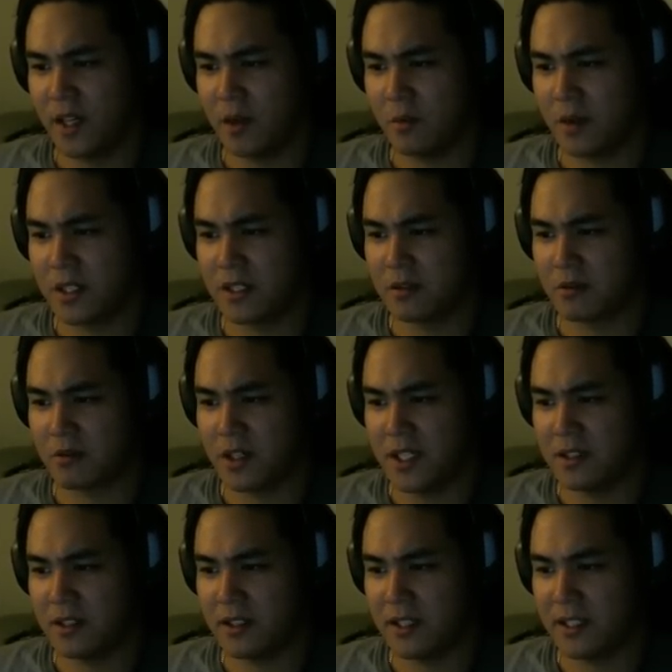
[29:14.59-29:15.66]
And what's
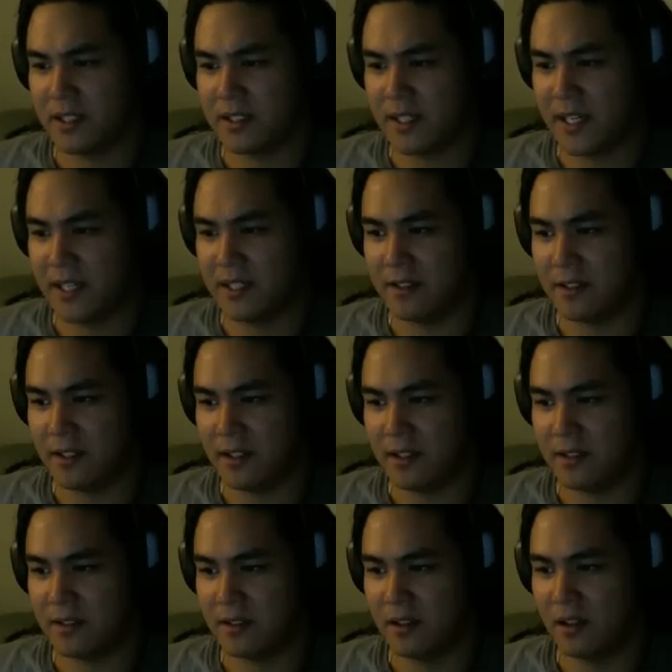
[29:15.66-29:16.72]
stranger than the silence
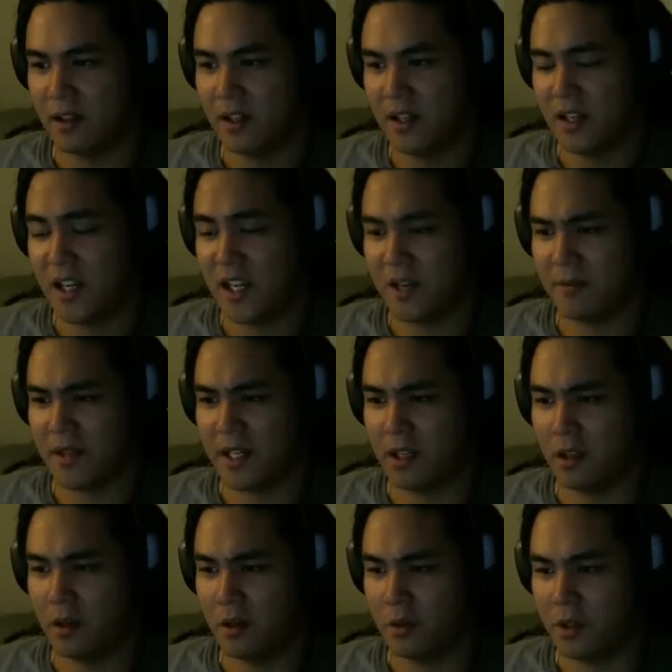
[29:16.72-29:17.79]
is, I'm not
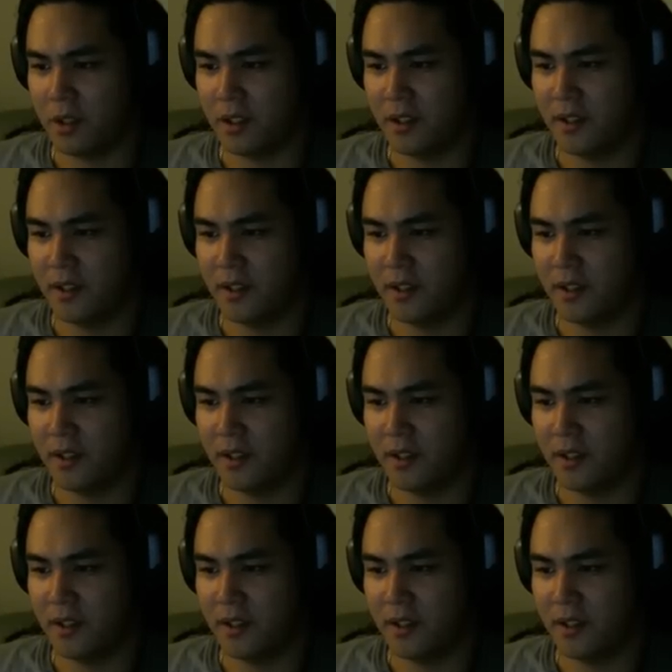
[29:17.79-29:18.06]
alone.